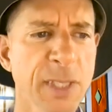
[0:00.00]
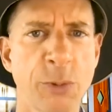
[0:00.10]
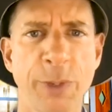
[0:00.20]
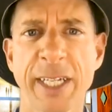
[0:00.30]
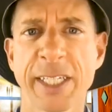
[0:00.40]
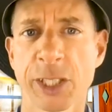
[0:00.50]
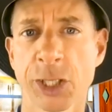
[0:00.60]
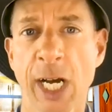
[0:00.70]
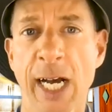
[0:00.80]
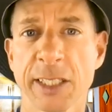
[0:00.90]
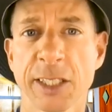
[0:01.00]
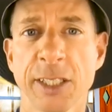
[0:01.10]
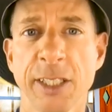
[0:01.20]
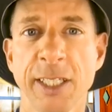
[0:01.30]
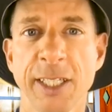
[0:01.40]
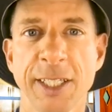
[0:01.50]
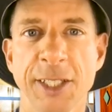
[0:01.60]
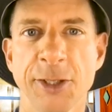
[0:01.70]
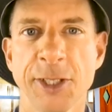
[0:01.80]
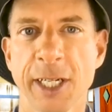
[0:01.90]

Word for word: And we had to get shots. You know, you